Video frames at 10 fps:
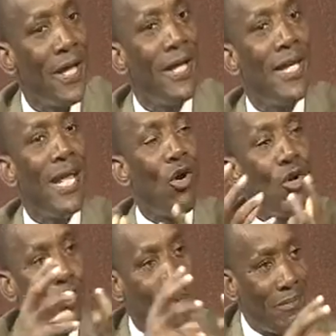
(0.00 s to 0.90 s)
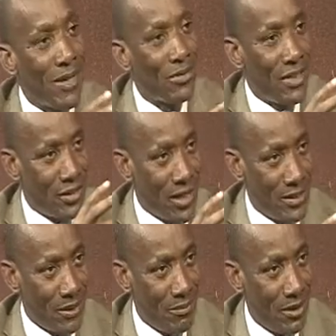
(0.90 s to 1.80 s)
they are going to report back to the National
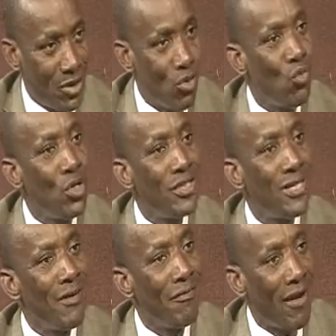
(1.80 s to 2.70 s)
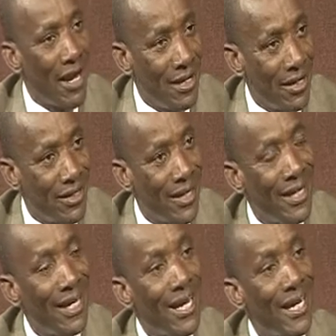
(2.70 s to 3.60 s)
Assembly with a finding that they
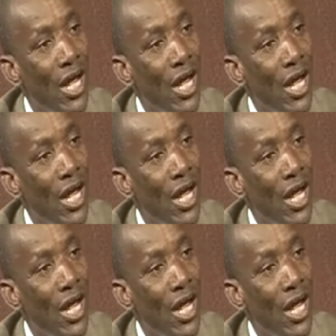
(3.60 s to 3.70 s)
cannot